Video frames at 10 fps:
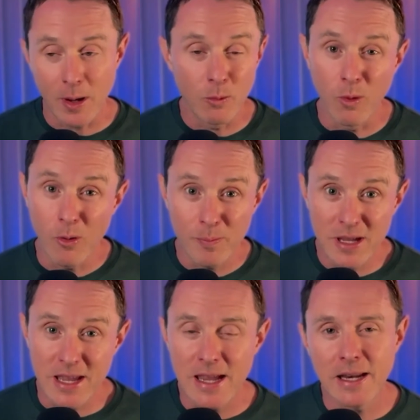I won't
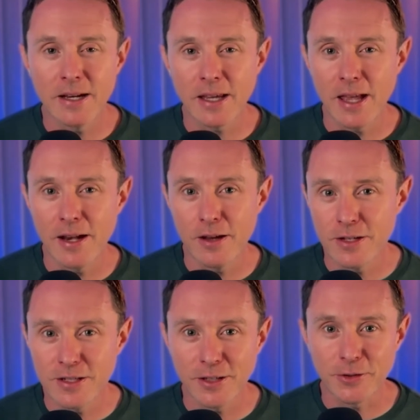be eating again
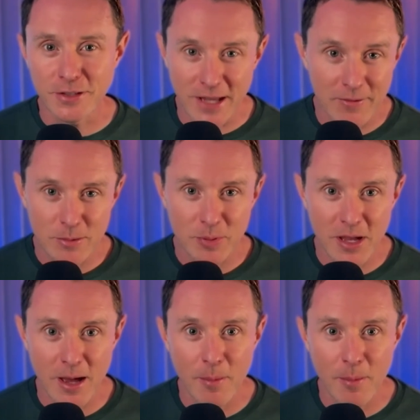until 7 p.m.